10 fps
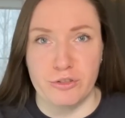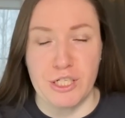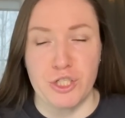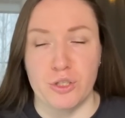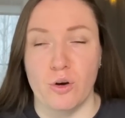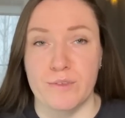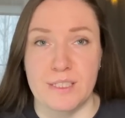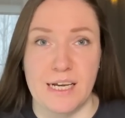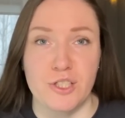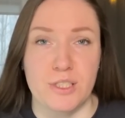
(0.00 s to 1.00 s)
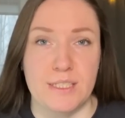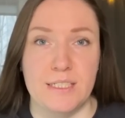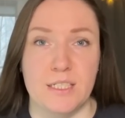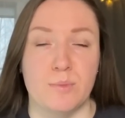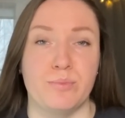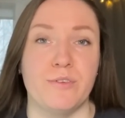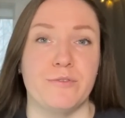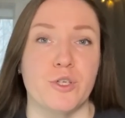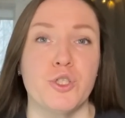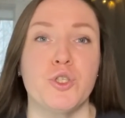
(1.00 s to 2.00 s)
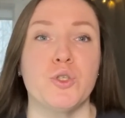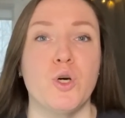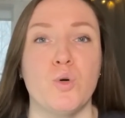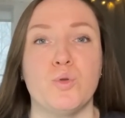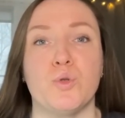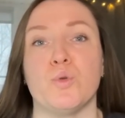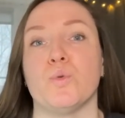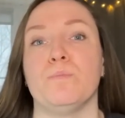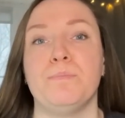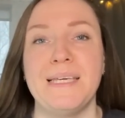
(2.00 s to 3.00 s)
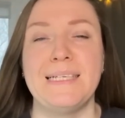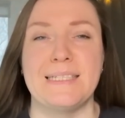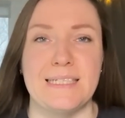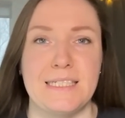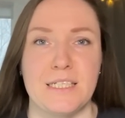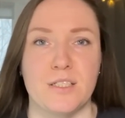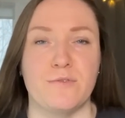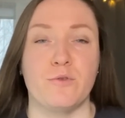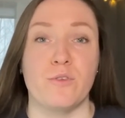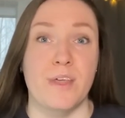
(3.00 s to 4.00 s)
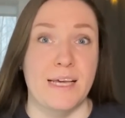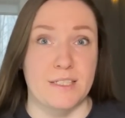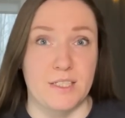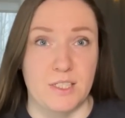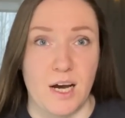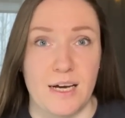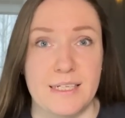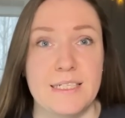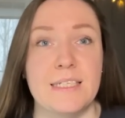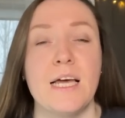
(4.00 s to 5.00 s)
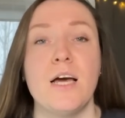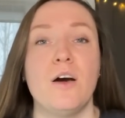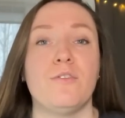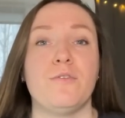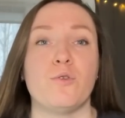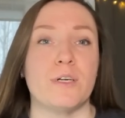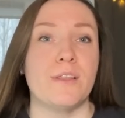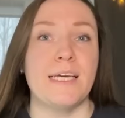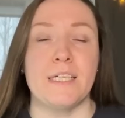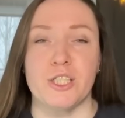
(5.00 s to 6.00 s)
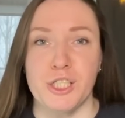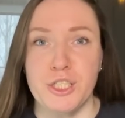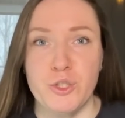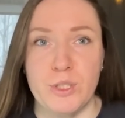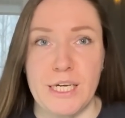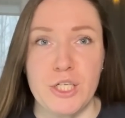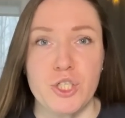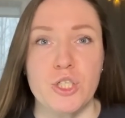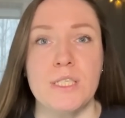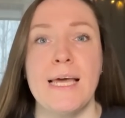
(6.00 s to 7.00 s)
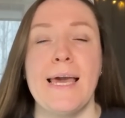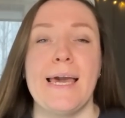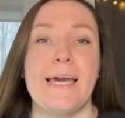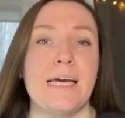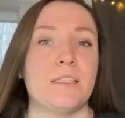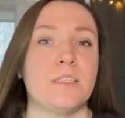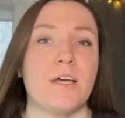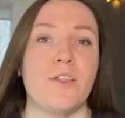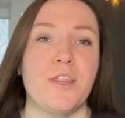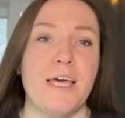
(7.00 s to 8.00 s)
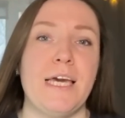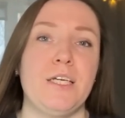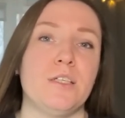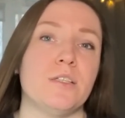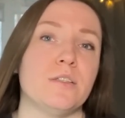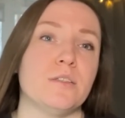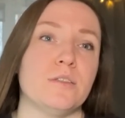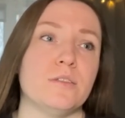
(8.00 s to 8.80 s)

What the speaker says: generation of such cities prefer to go to big cities for their studies, for their education, and they